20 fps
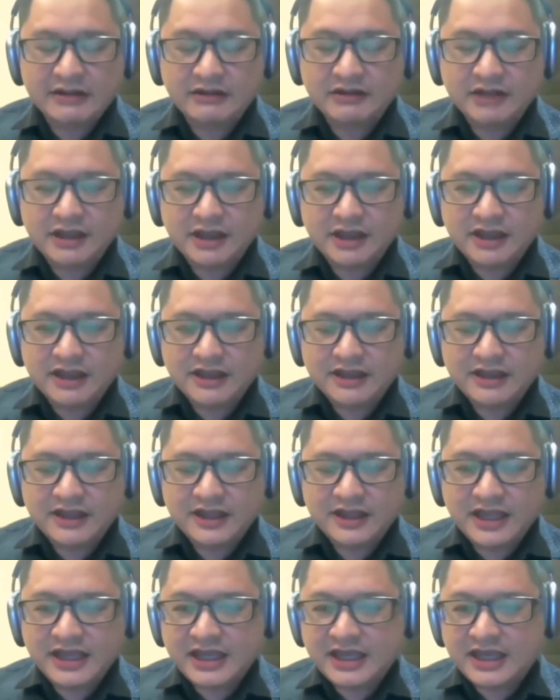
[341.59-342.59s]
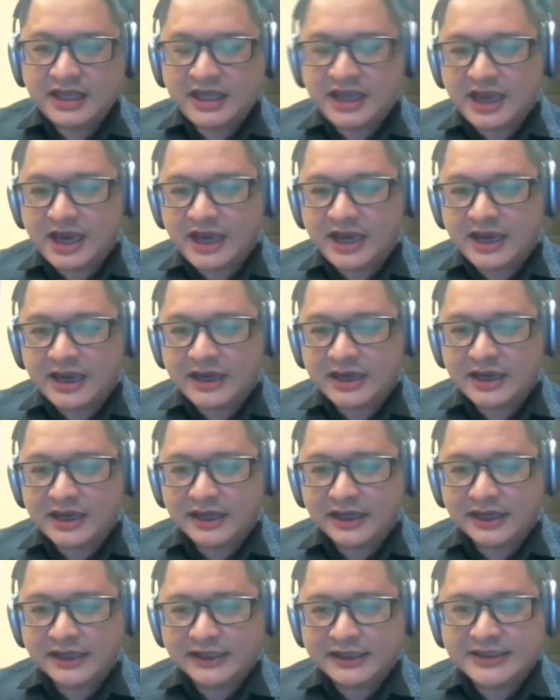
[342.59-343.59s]
But again,
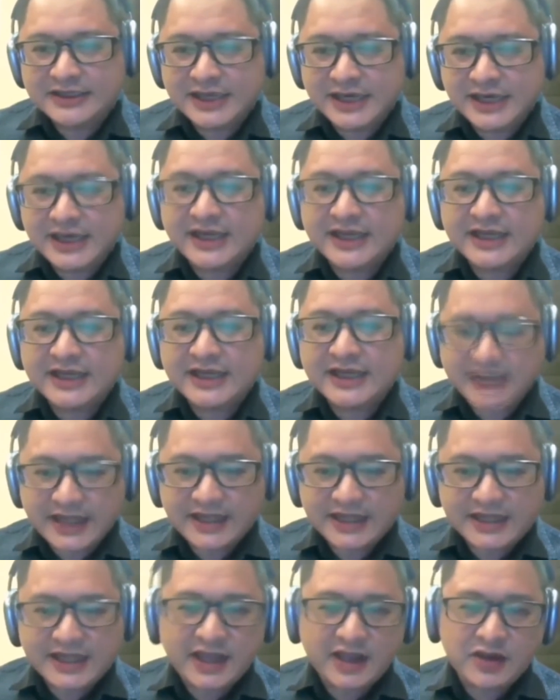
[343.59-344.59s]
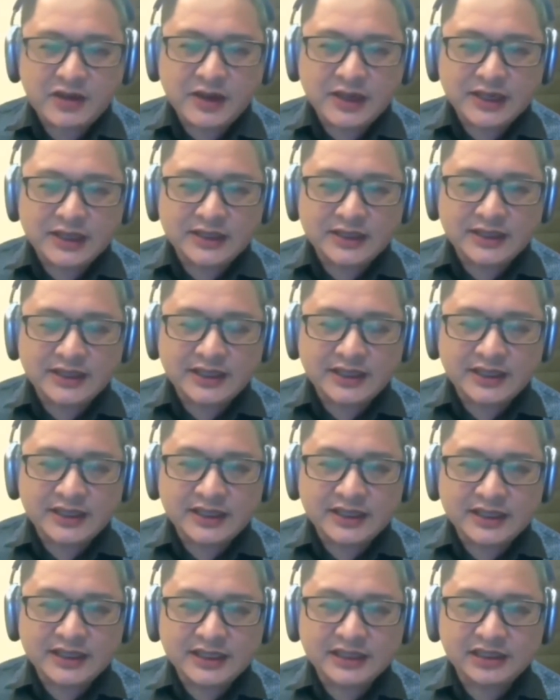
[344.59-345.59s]
it is really the 10th day
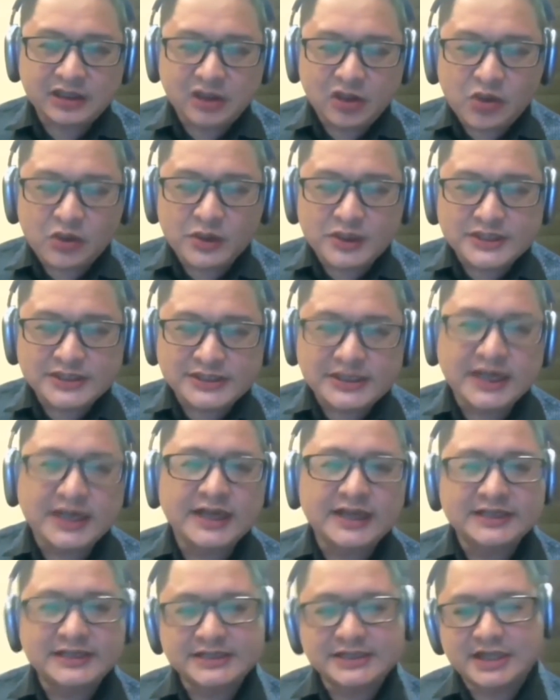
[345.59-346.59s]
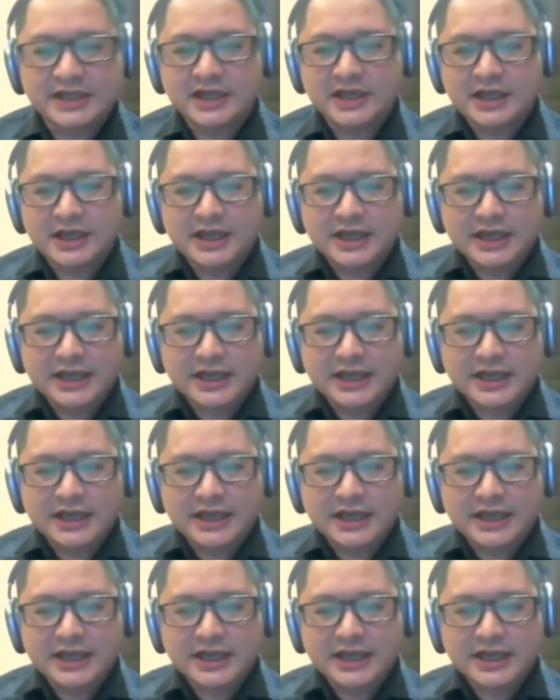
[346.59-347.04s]
quarantine that lowers the risk.